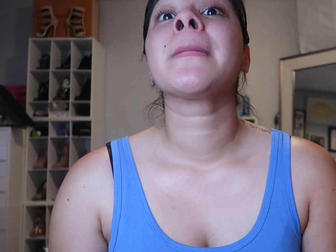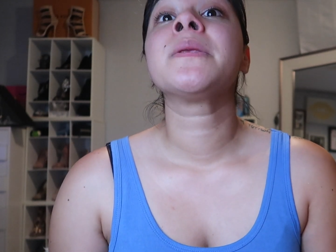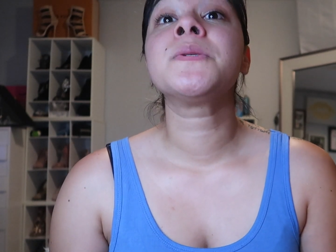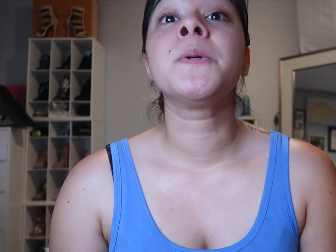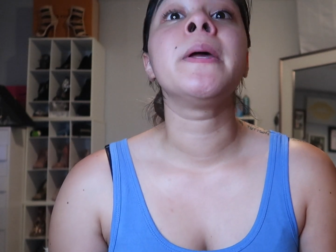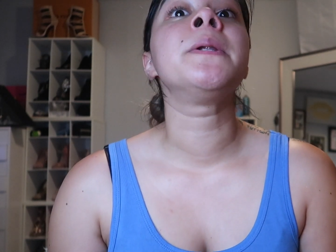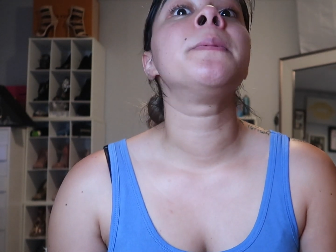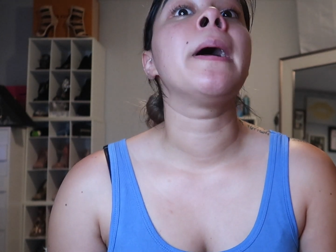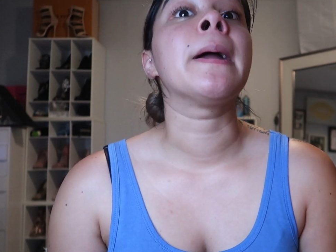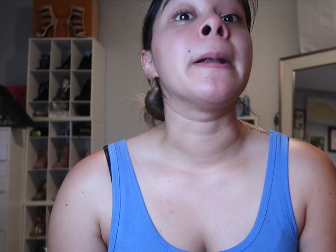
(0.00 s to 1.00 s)
it's too late to
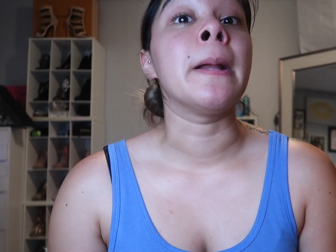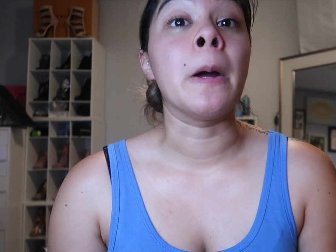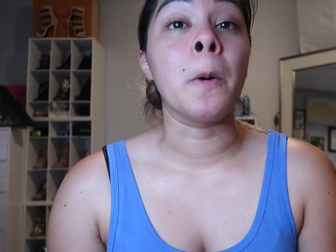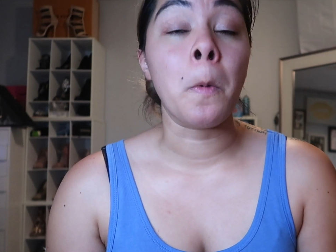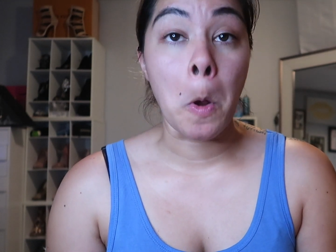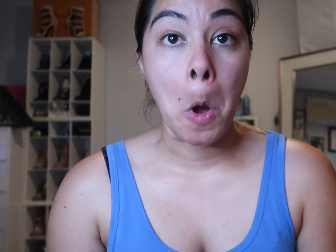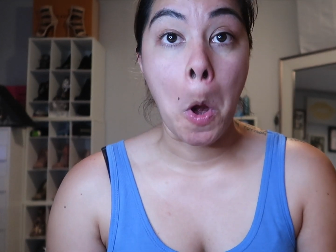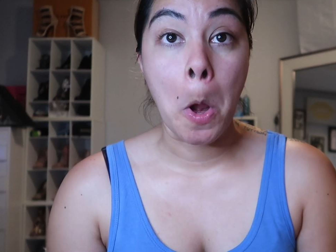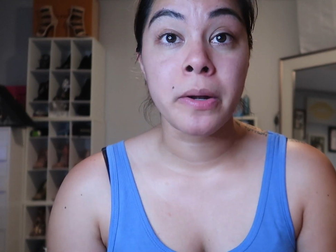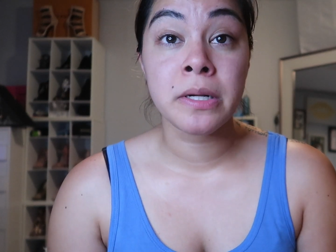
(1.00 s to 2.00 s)
back out now.
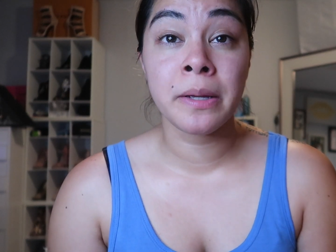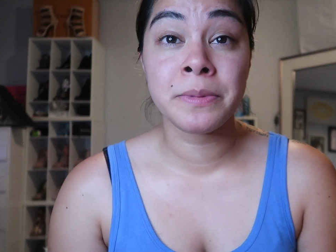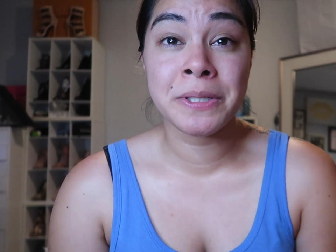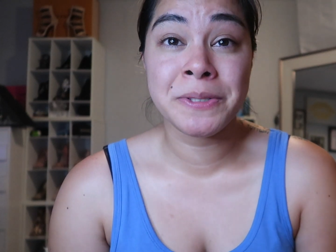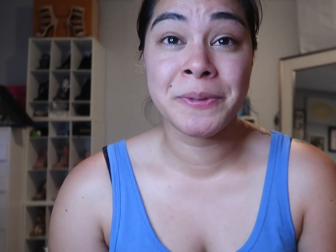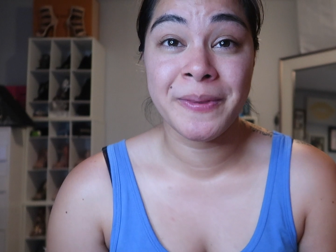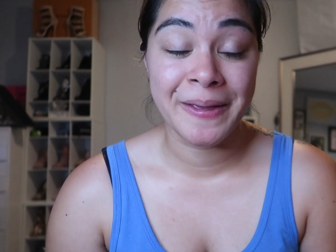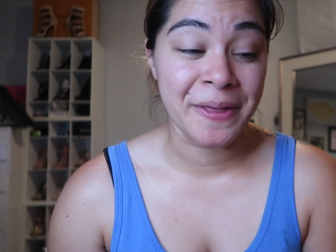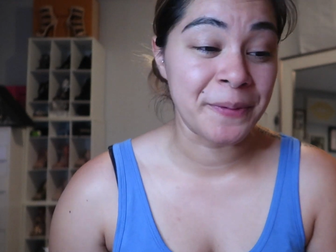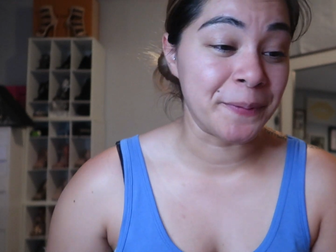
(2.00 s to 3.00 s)
Time to do
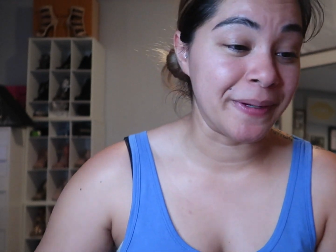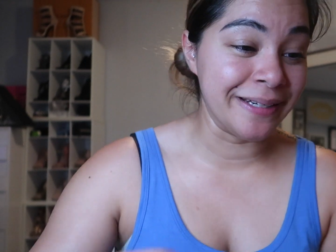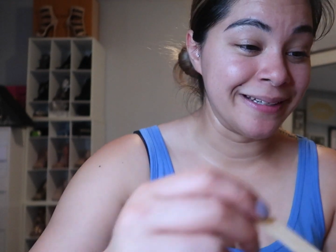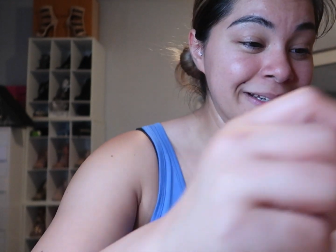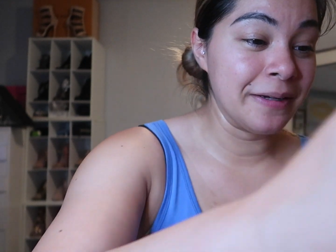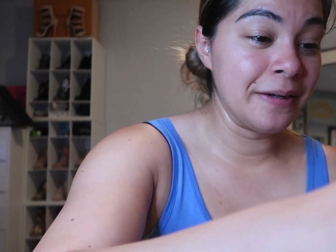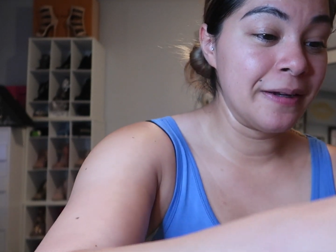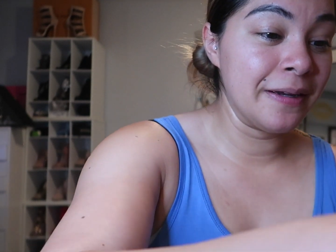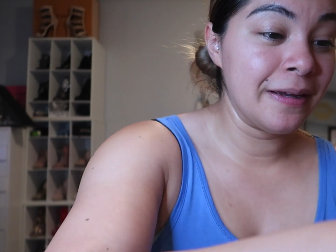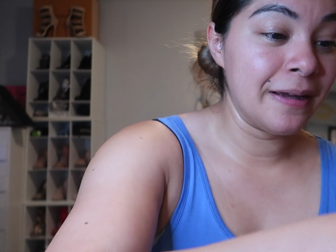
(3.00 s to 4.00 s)
the other one.
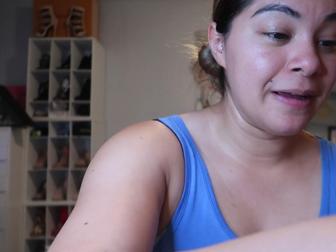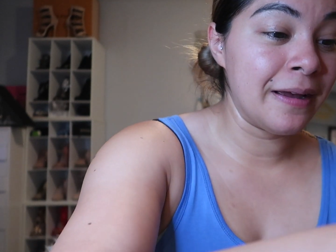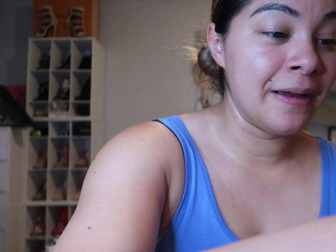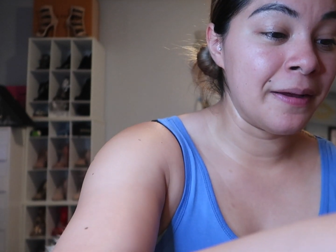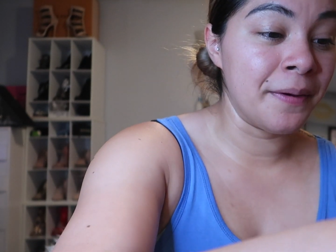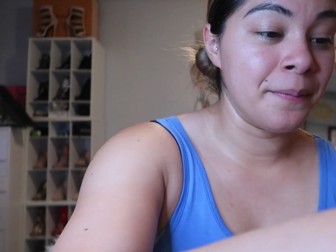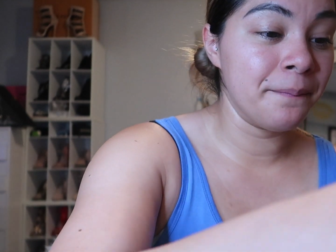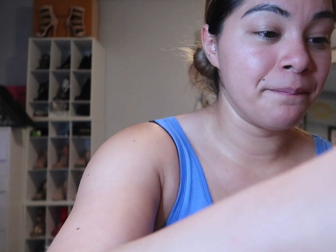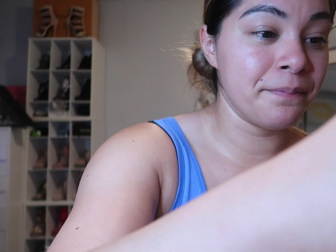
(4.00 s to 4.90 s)
Alright,